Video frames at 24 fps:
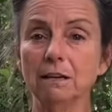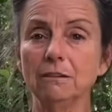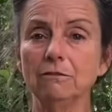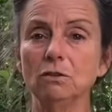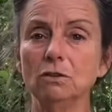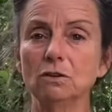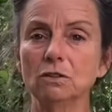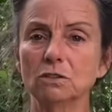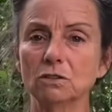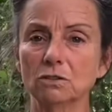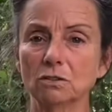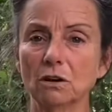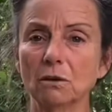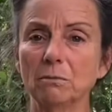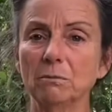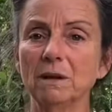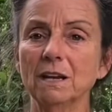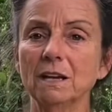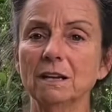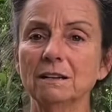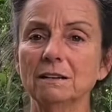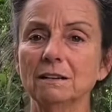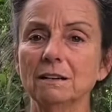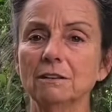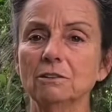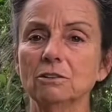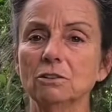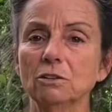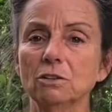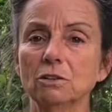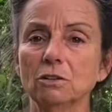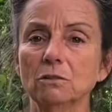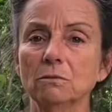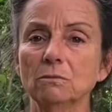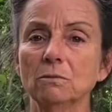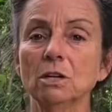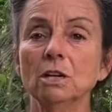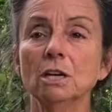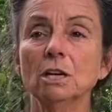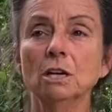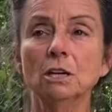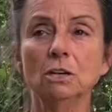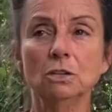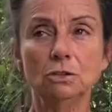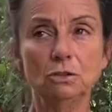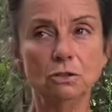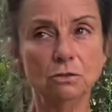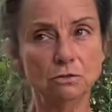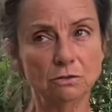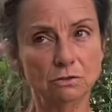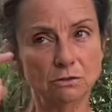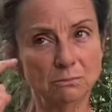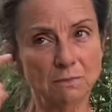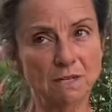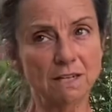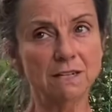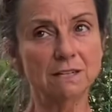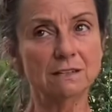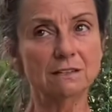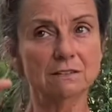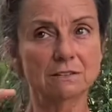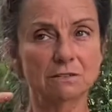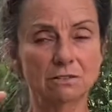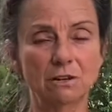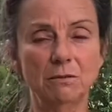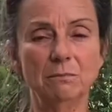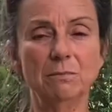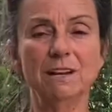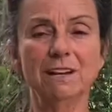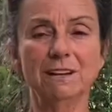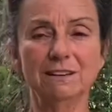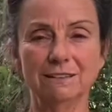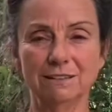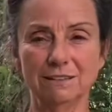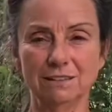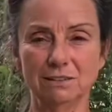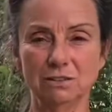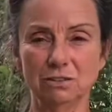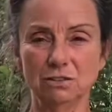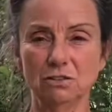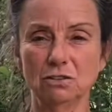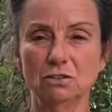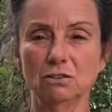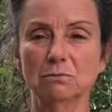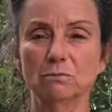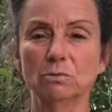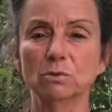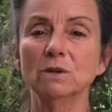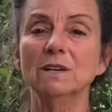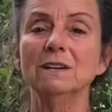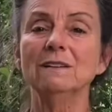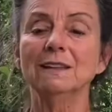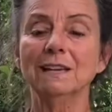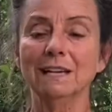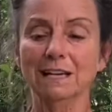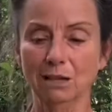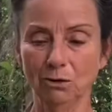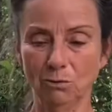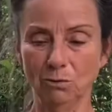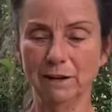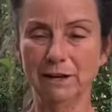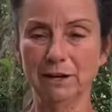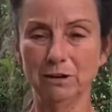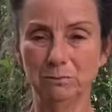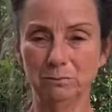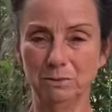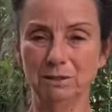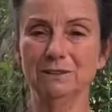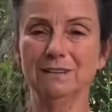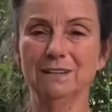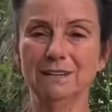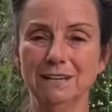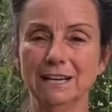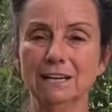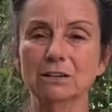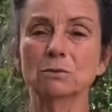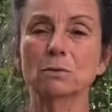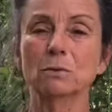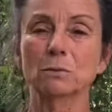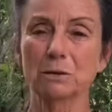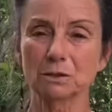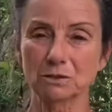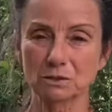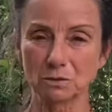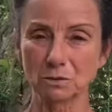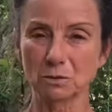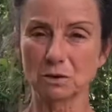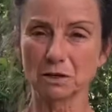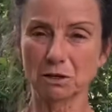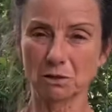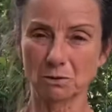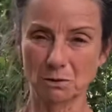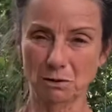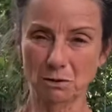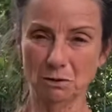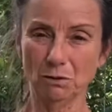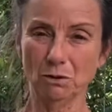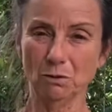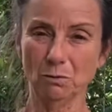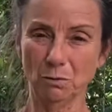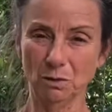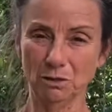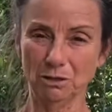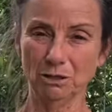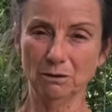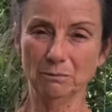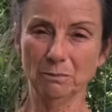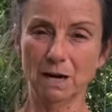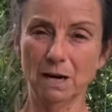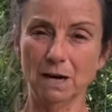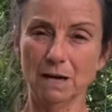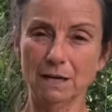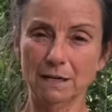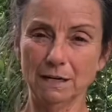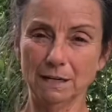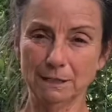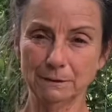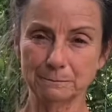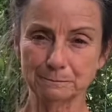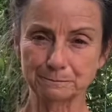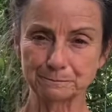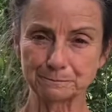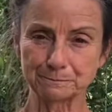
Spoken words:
If you can start paying attention to use your mind to start paying attention to your breathing, it will help you connect with what's going on with your body.